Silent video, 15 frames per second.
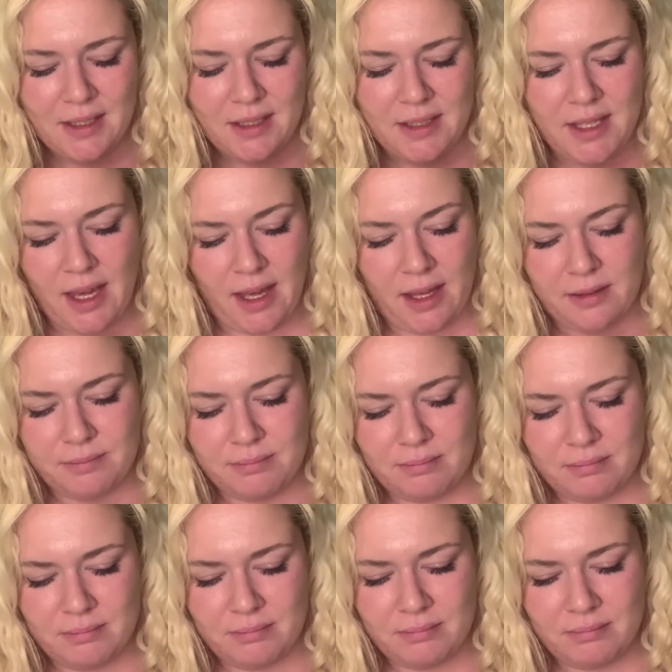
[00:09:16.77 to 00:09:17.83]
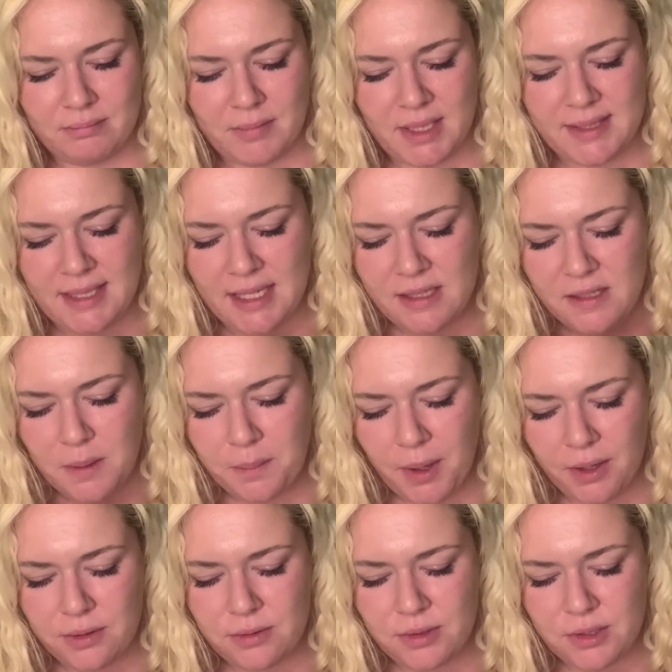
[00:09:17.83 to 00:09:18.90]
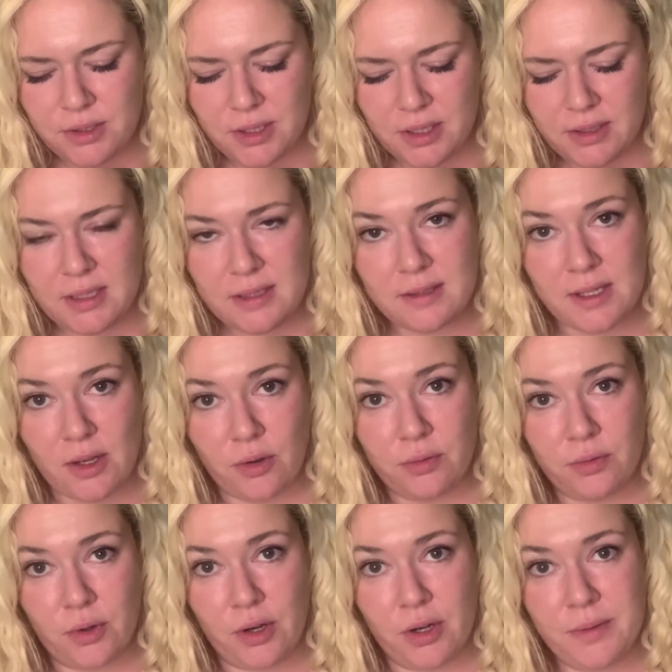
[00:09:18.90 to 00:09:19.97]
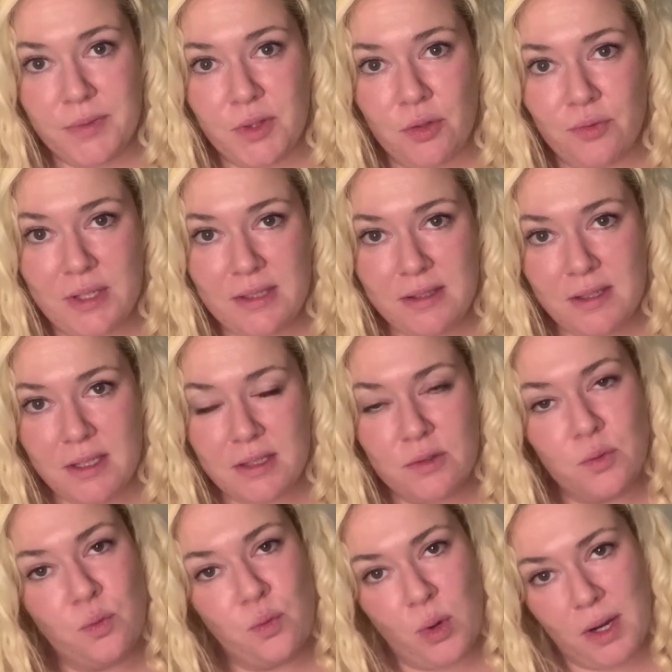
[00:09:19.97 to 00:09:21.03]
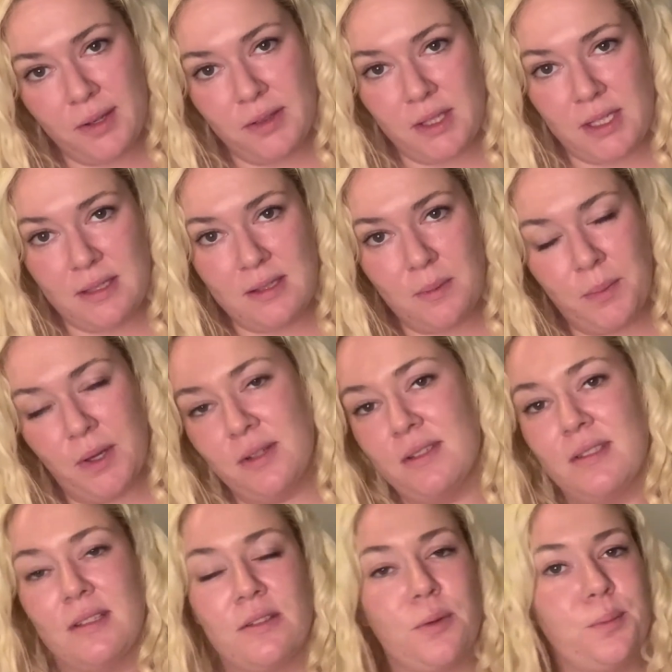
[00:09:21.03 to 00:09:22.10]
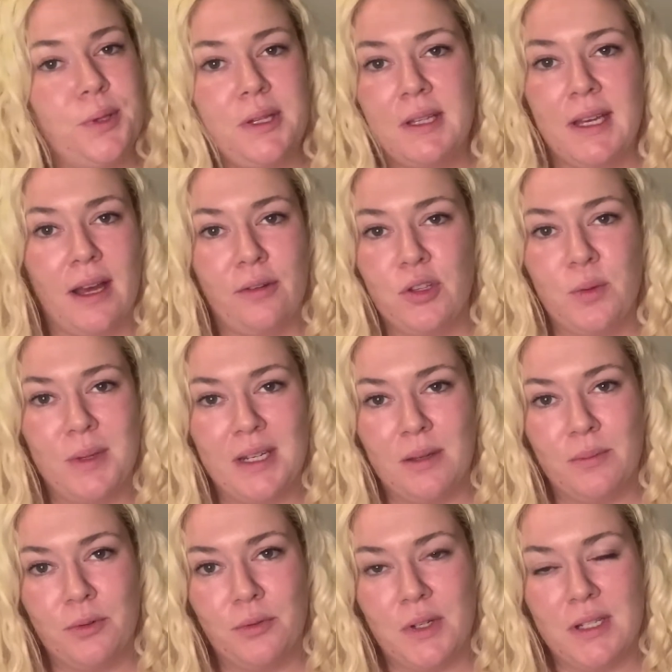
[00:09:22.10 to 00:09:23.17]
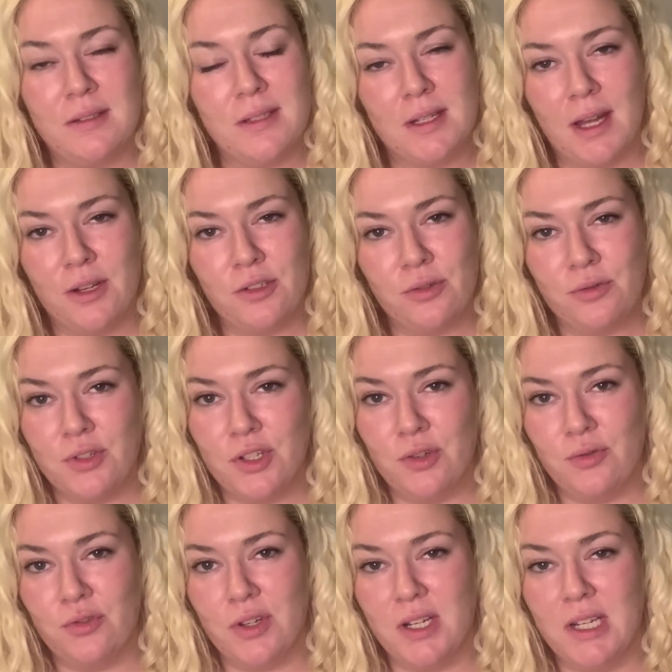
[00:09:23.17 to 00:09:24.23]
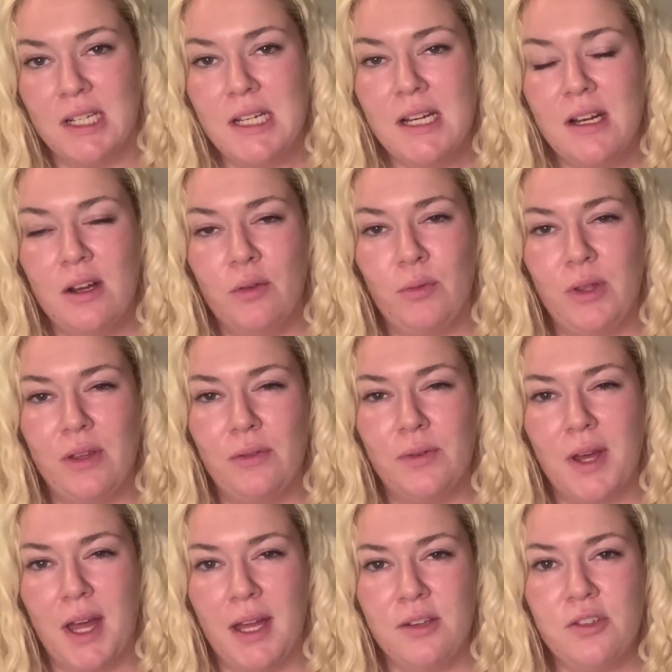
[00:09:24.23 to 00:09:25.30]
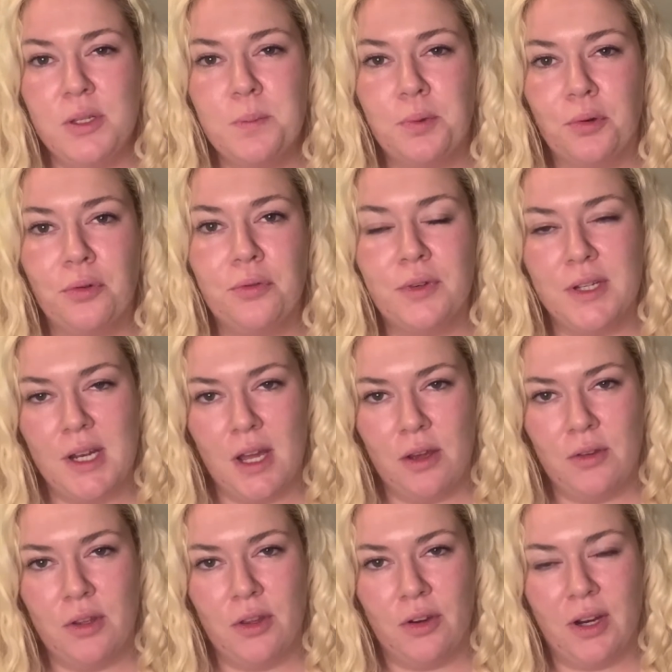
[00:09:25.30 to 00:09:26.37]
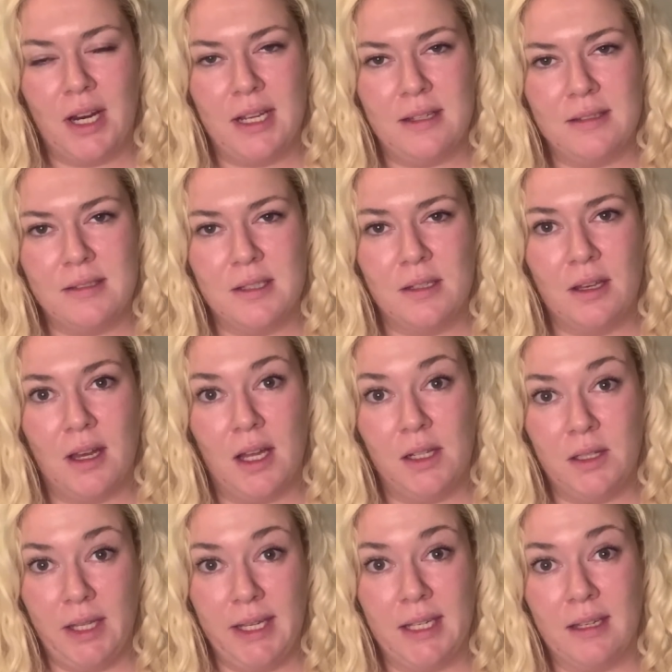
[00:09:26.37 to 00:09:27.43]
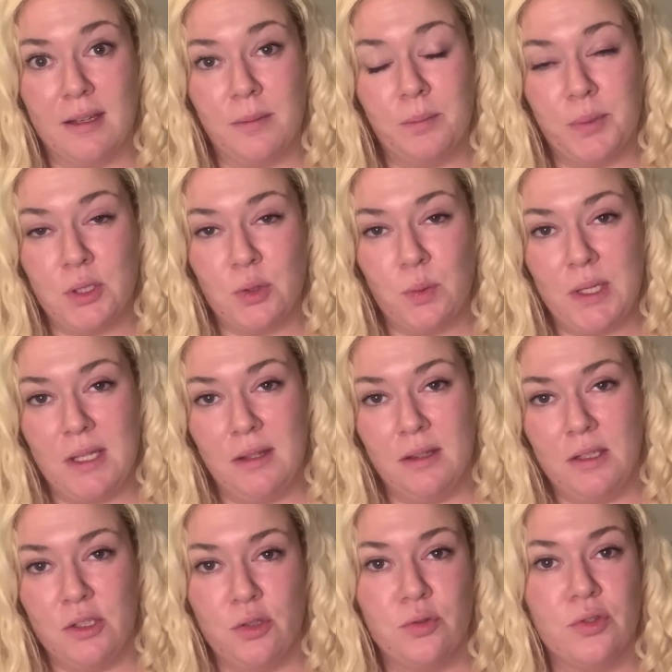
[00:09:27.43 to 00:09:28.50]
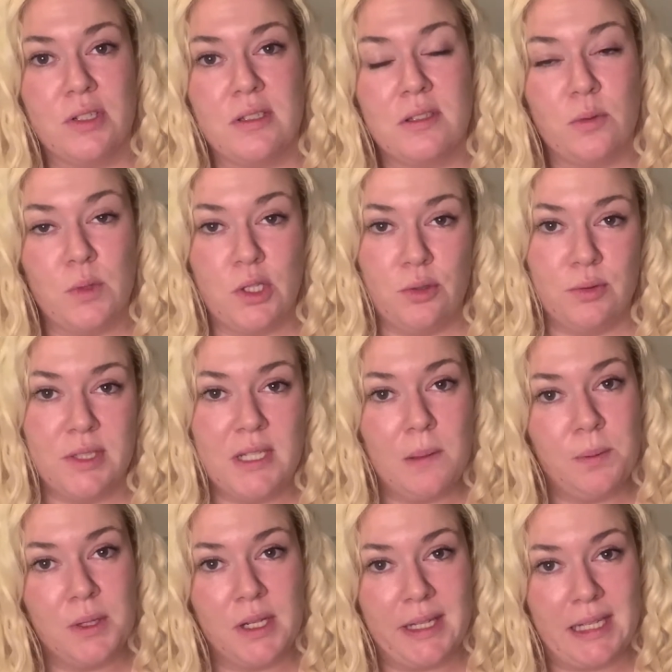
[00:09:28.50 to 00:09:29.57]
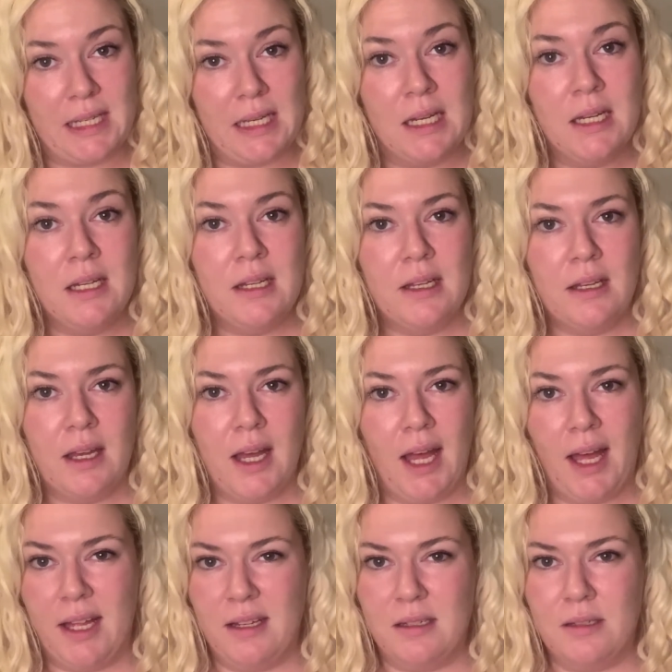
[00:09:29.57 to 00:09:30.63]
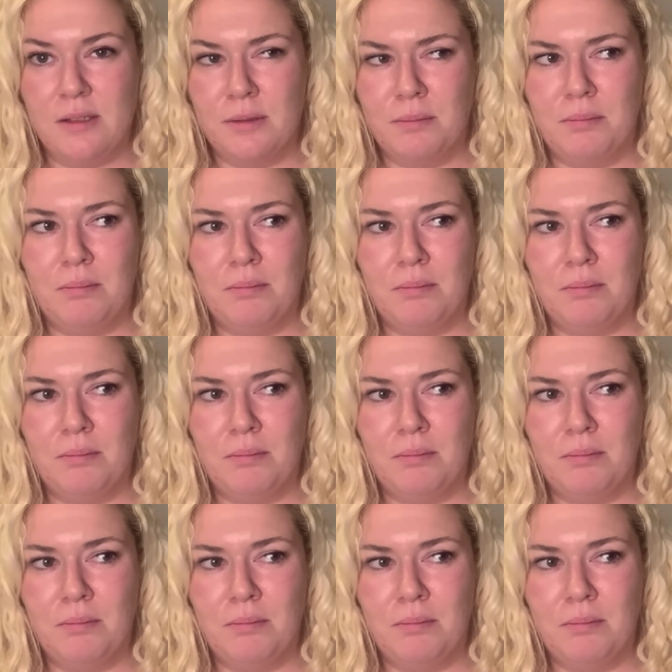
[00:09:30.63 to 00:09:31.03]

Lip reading: Yeah, it's £18 that these sell for. The reason that it's worth the £18 is it's completely aluminium free. It's a natural deodorant. We've actually proven now that there is a link between the deodorants that we use typically and